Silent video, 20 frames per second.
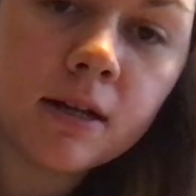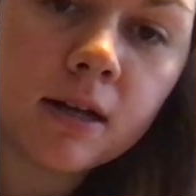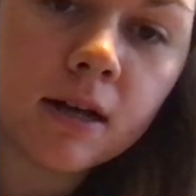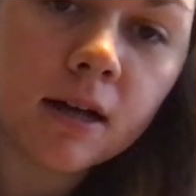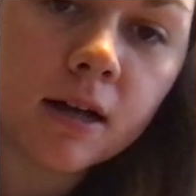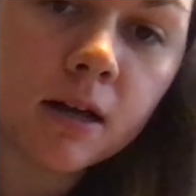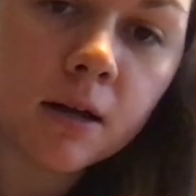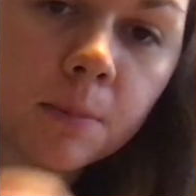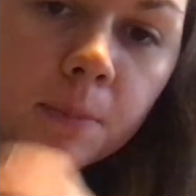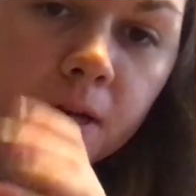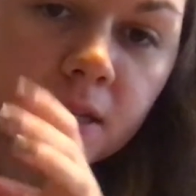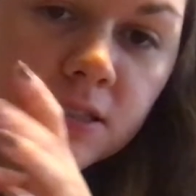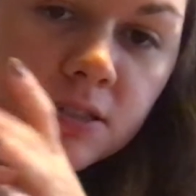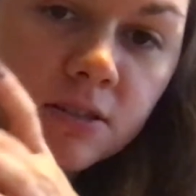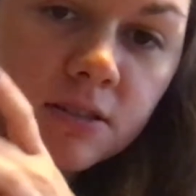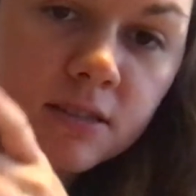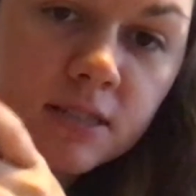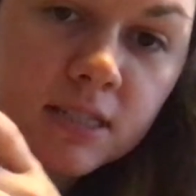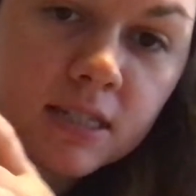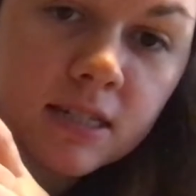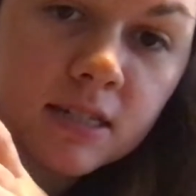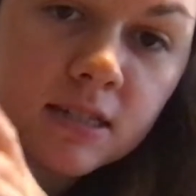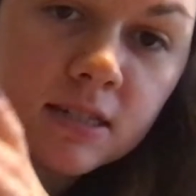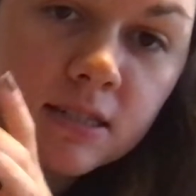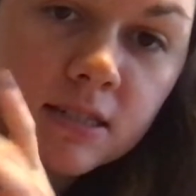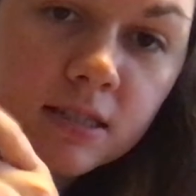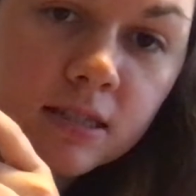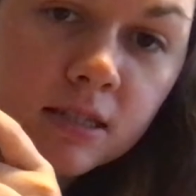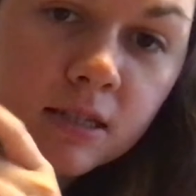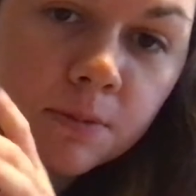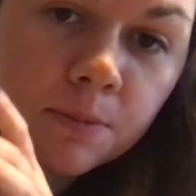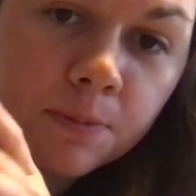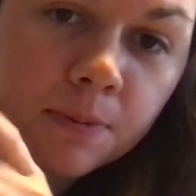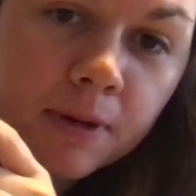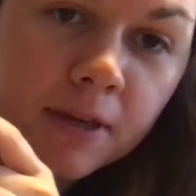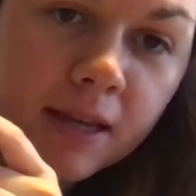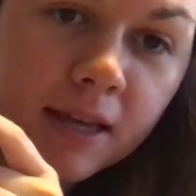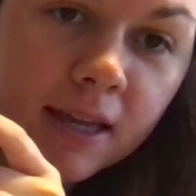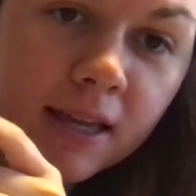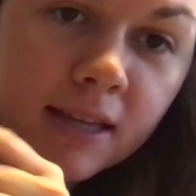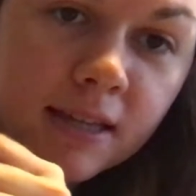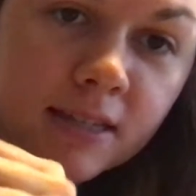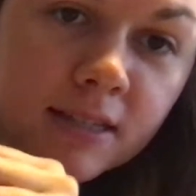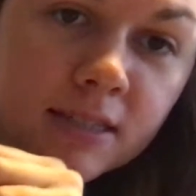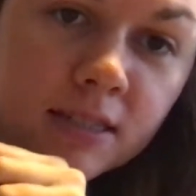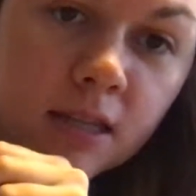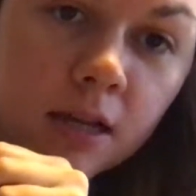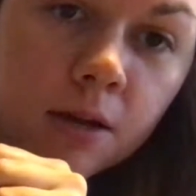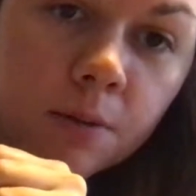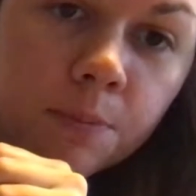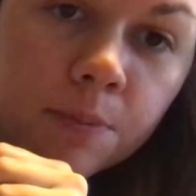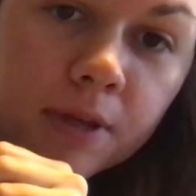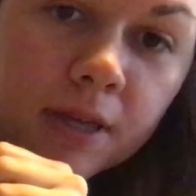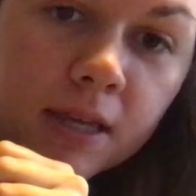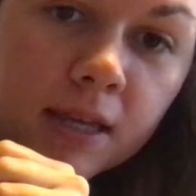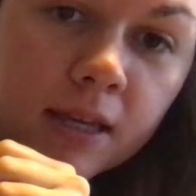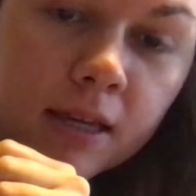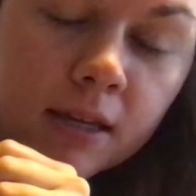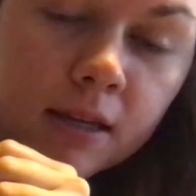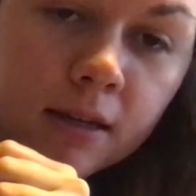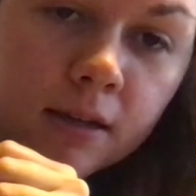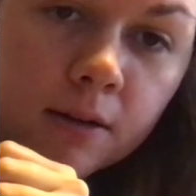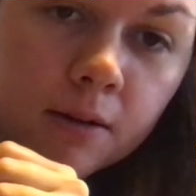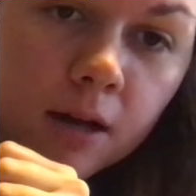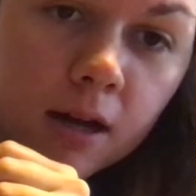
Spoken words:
As you can see, sleep is a big